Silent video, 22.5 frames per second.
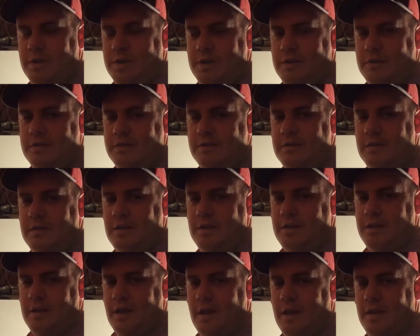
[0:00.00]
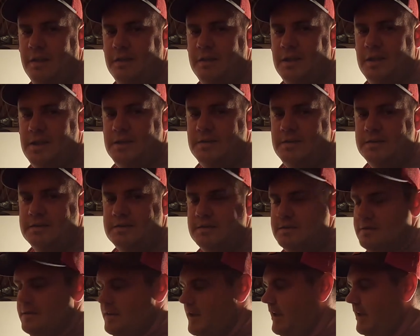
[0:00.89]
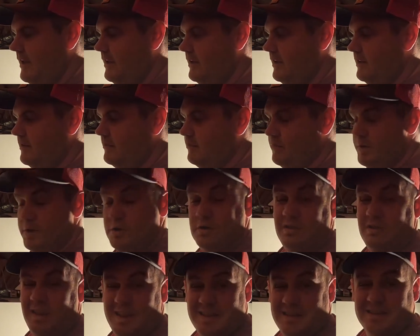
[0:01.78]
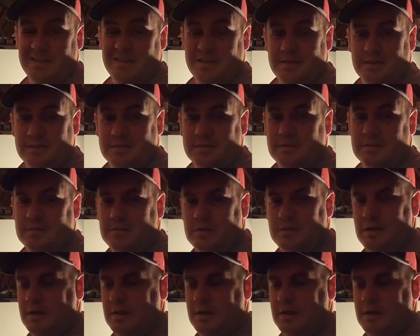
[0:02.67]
and the holidays and pure laziness,